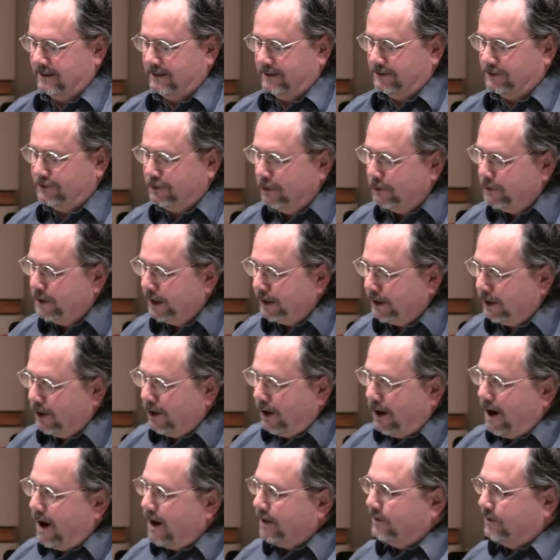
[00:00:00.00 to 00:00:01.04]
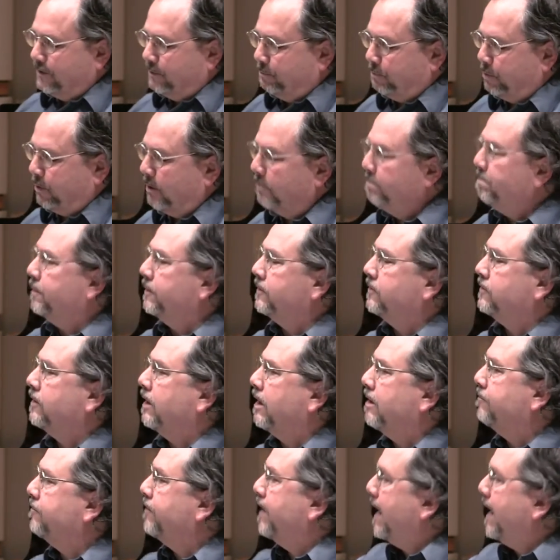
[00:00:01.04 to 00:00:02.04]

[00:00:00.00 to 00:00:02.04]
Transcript: so that God's purpose of